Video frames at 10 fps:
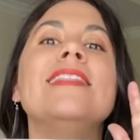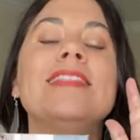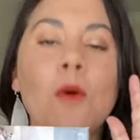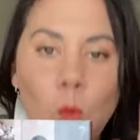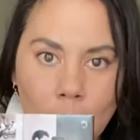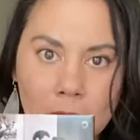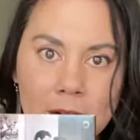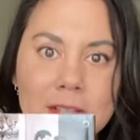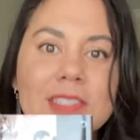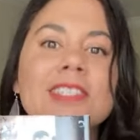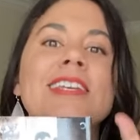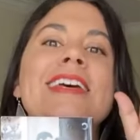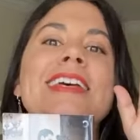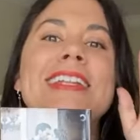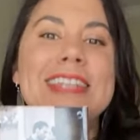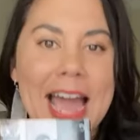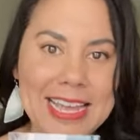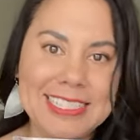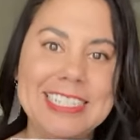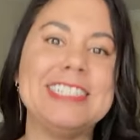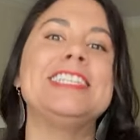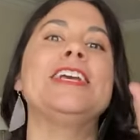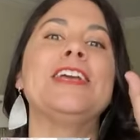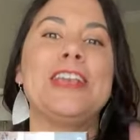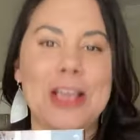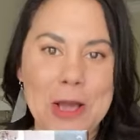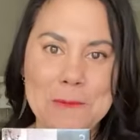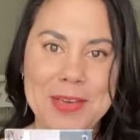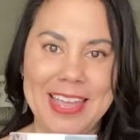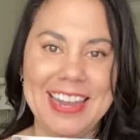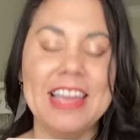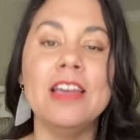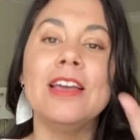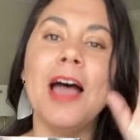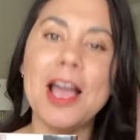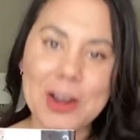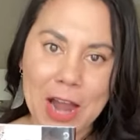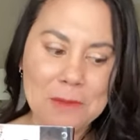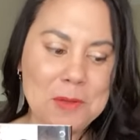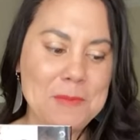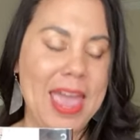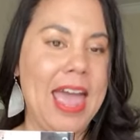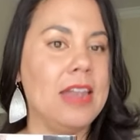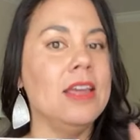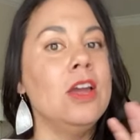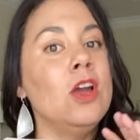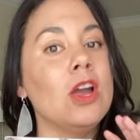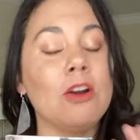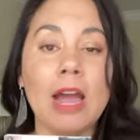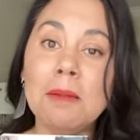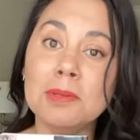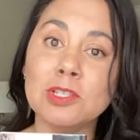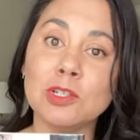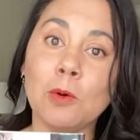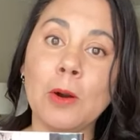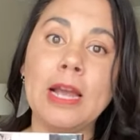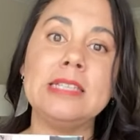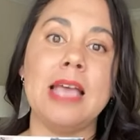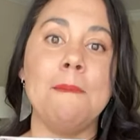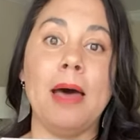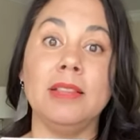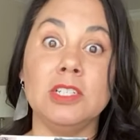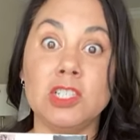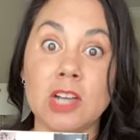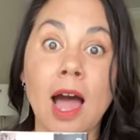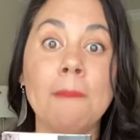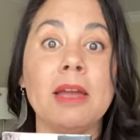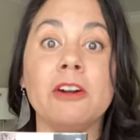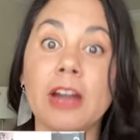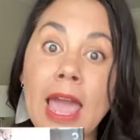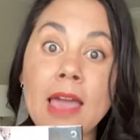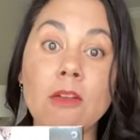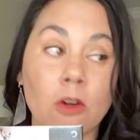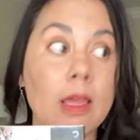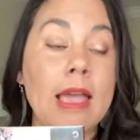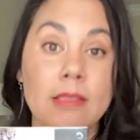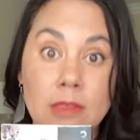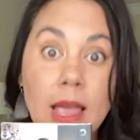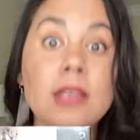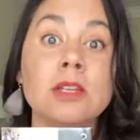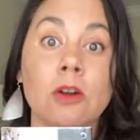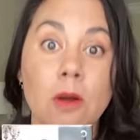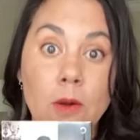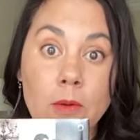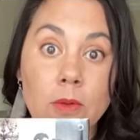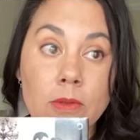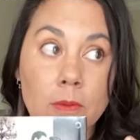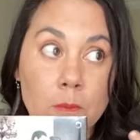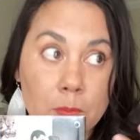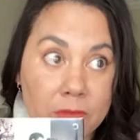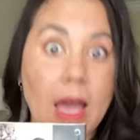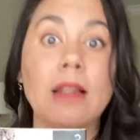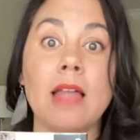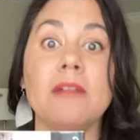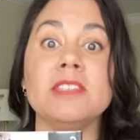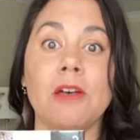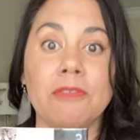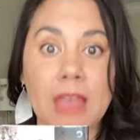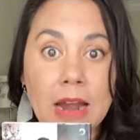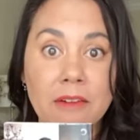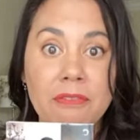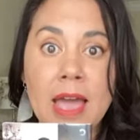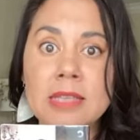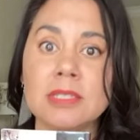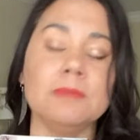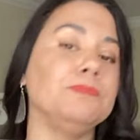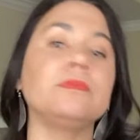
The world's nicest human. Incredible man, incredible stories about this job that it does provide a lot of self-sacrifice,